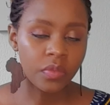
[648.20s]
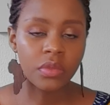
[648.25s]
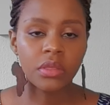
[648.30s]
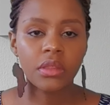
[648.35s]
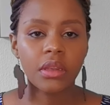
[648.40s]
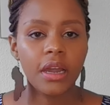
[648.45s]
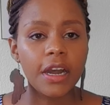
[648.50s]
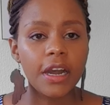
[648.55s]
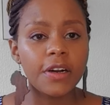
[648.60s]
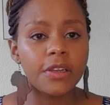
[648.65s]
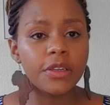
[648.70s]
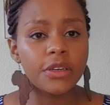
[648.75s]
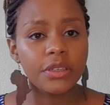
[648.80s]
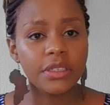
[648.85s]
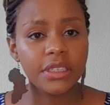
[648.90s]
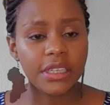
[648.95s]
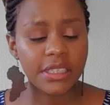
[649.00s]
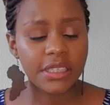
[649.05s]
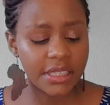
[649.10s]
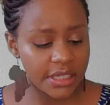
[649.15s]
How long
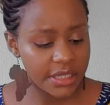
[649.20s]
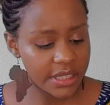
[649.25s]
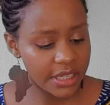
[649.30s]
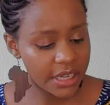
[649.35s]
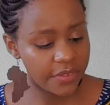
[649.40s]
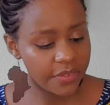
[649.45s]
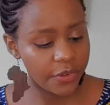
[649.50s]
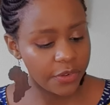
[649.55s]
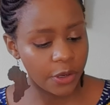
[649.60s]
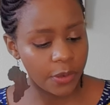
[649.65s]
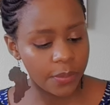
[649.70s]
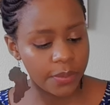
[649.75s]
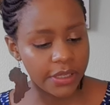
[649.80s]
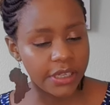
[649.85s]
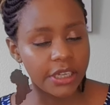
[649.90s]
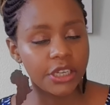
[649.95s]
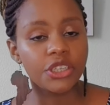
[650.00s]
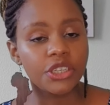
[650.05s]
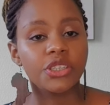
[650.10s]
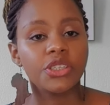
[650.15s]
does it take for your
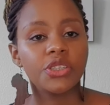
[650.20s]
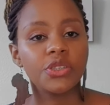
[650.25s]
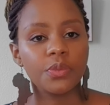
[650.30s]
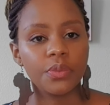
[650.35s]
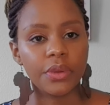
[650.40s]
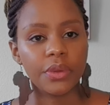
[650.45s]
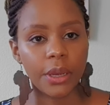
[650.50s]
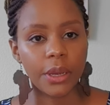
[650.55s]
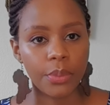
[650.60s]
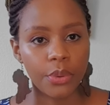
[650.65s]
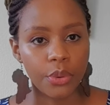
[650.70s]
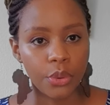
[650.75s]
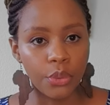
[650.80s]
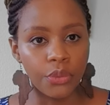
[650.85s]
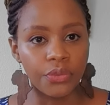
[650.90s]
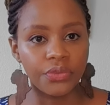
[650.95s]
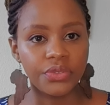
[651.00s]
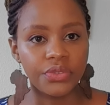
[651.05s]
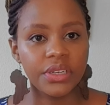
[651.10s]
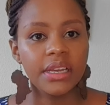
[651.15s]
applications to be
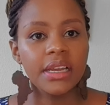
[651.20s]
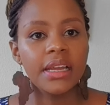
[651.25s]
approved?